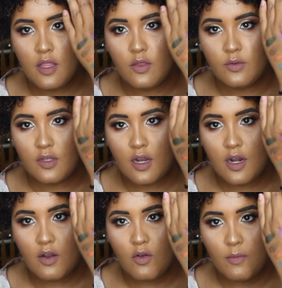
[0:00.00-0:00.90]
Those
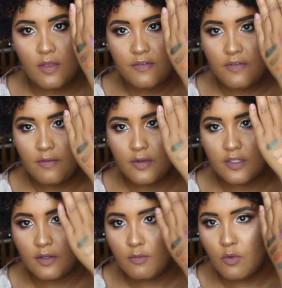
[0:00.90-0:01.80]
are all my
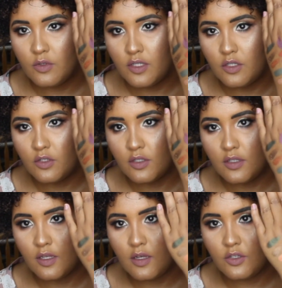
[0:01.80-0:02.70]
favorites. They're mostly
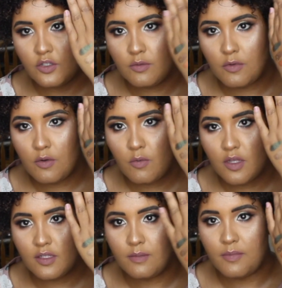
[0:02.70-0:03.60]
just the shimmery
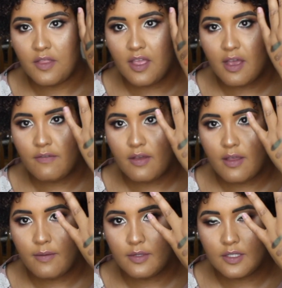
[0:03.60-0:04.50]
ones, but they have
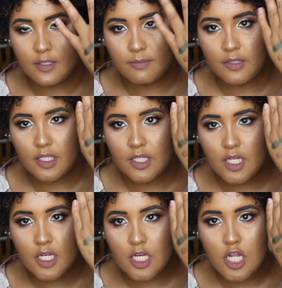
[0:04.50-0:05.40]
a
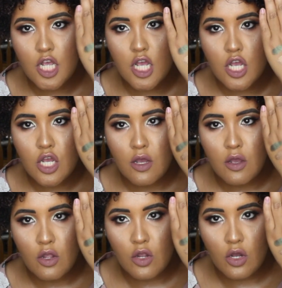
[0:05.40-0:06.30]
splendid
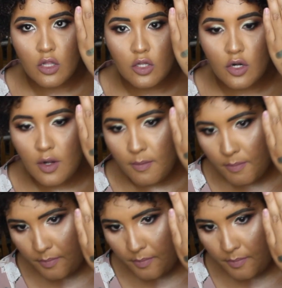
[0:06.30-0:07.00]
color